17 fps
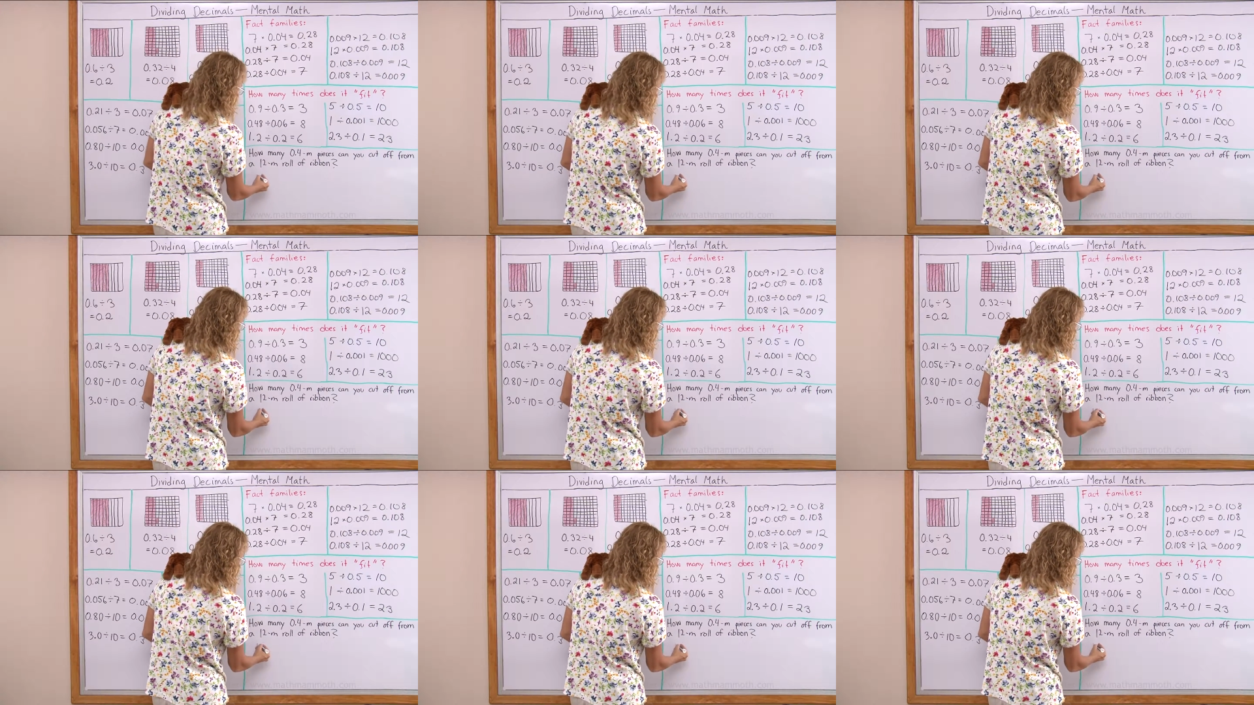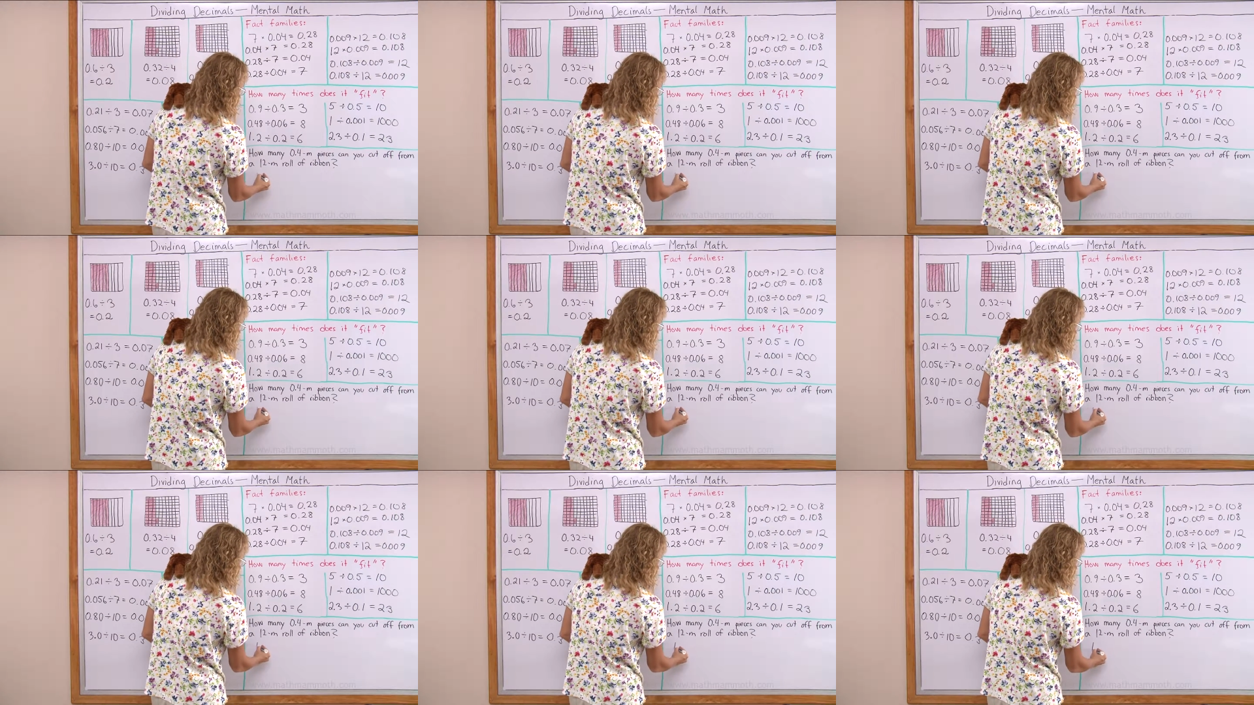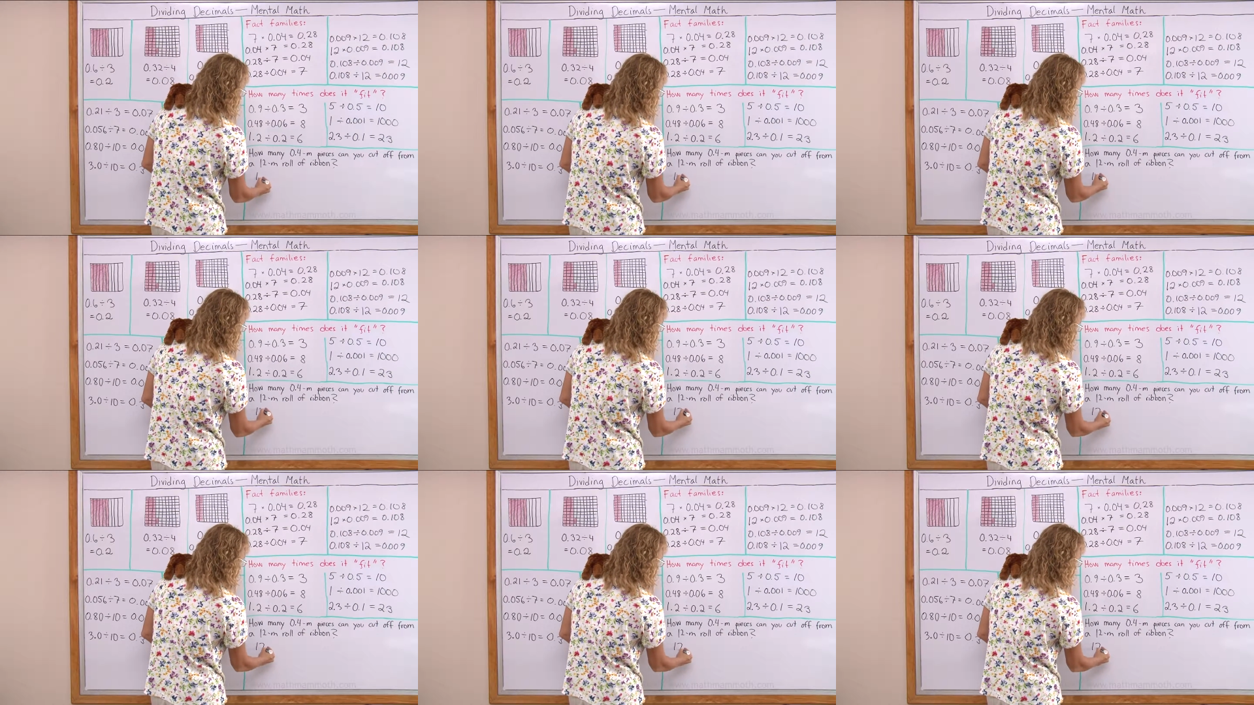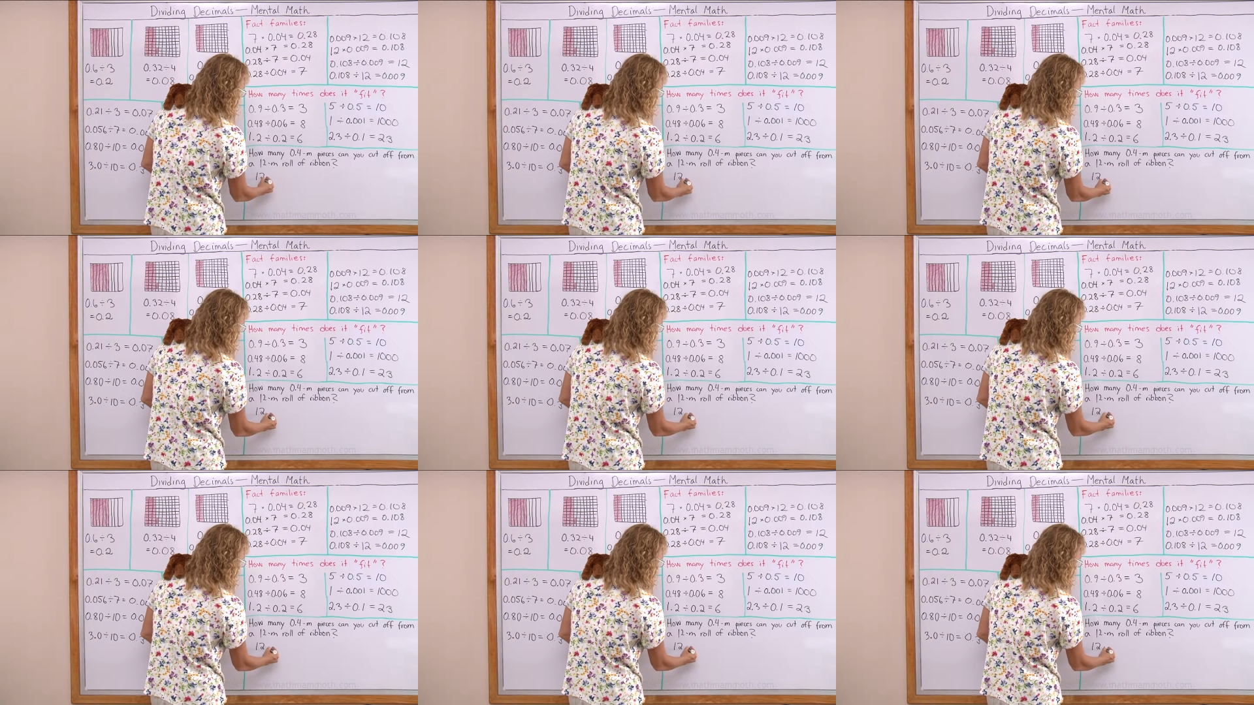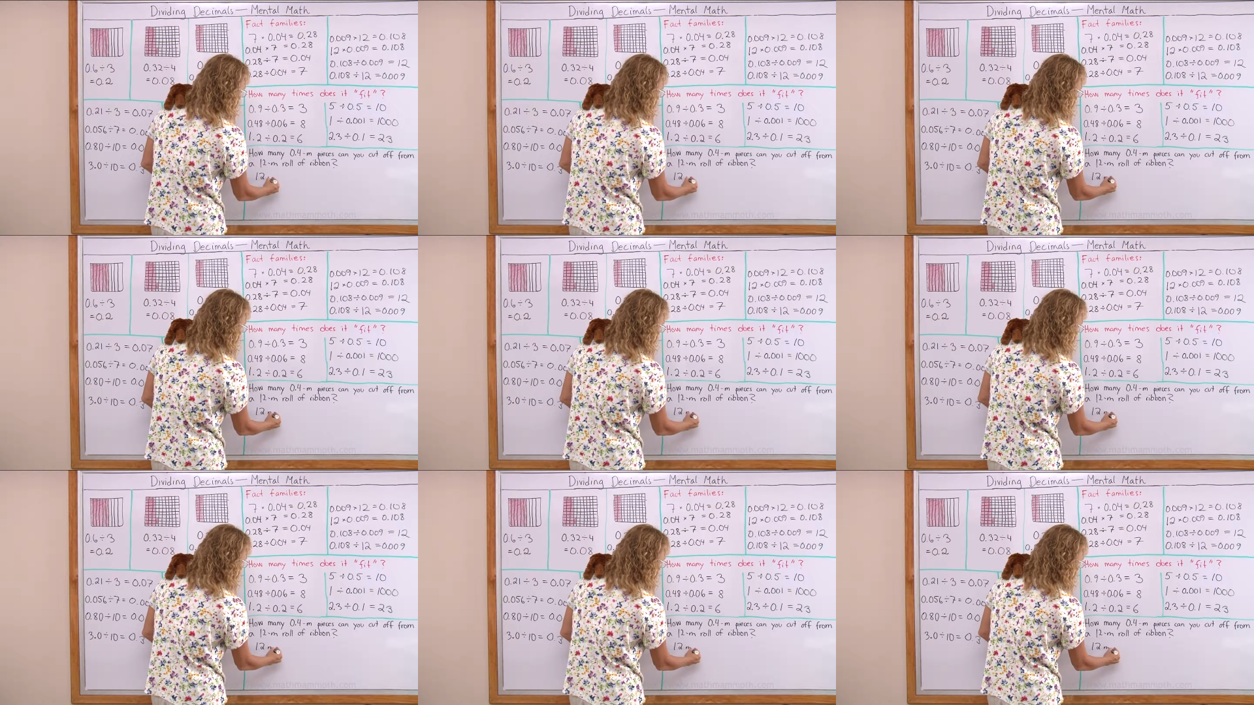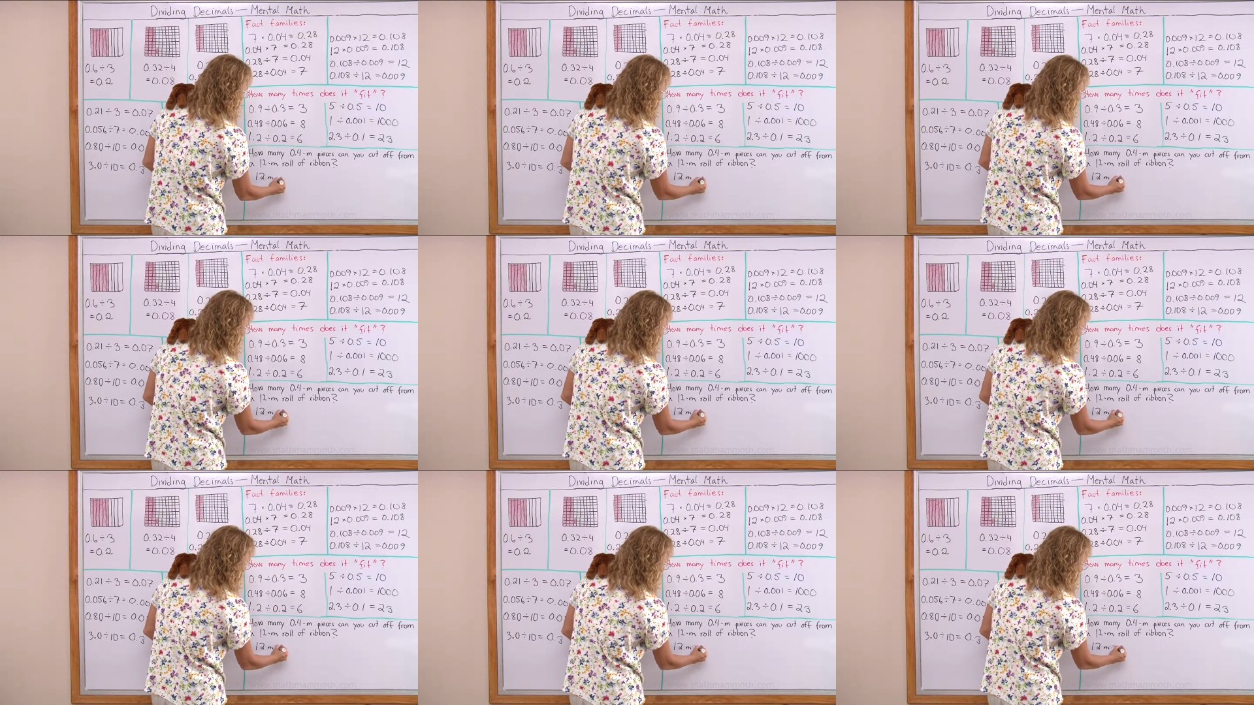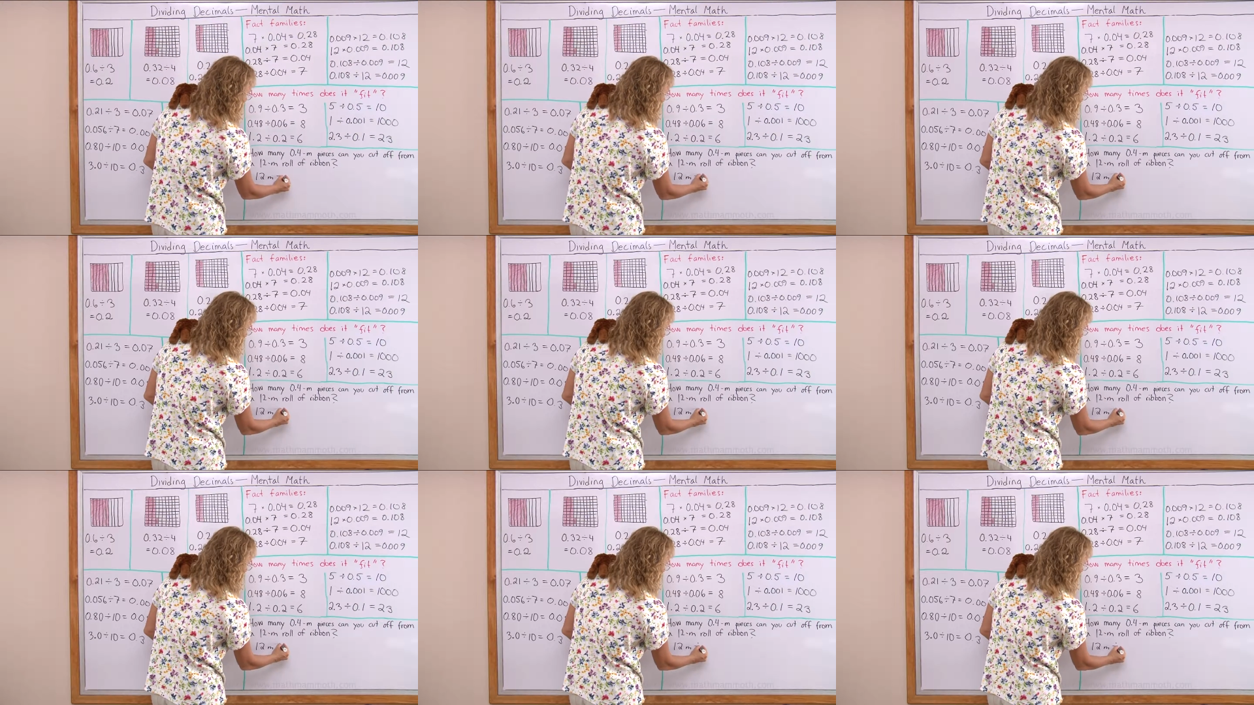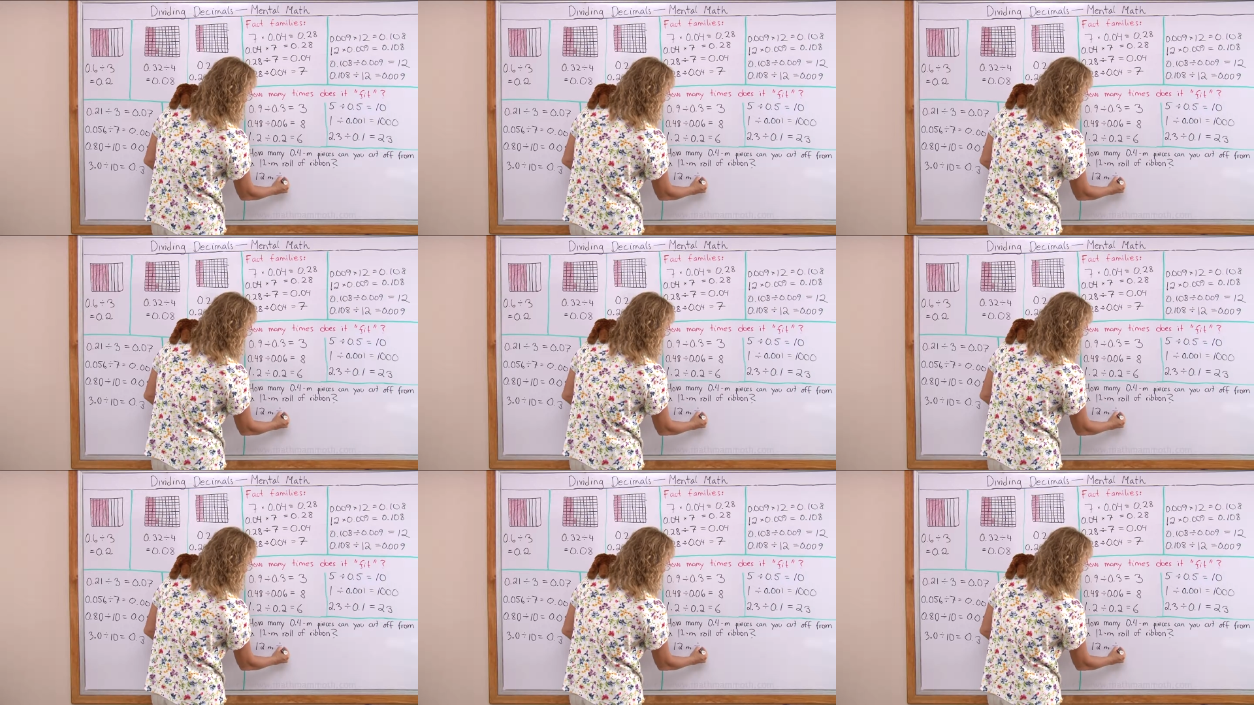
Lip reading: (no speaker visible)